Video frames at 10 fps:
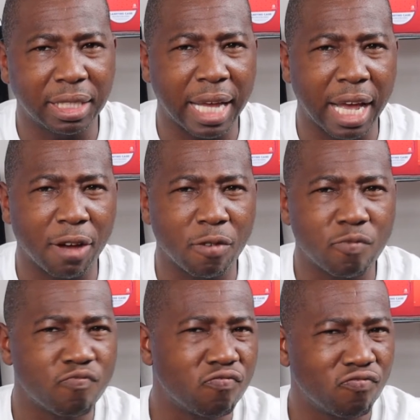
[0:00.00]
Now,
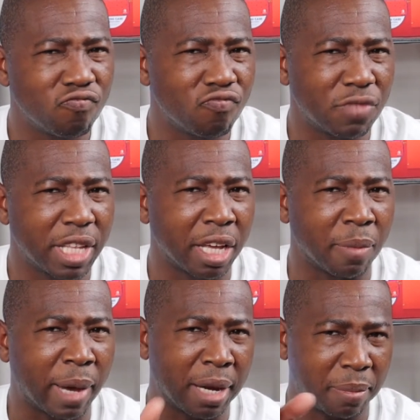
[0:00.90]
thinking
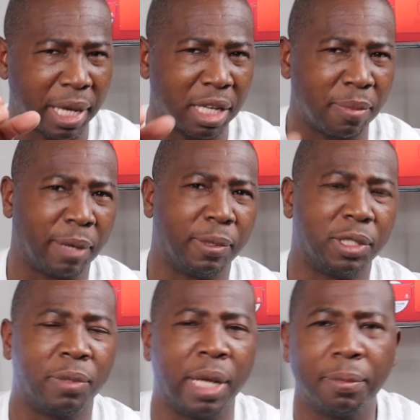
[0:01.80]
about it, but I'll get back with
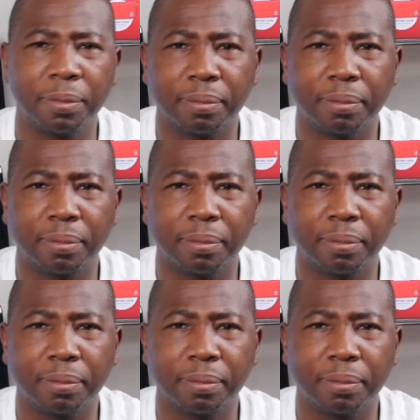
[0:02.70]
you on that.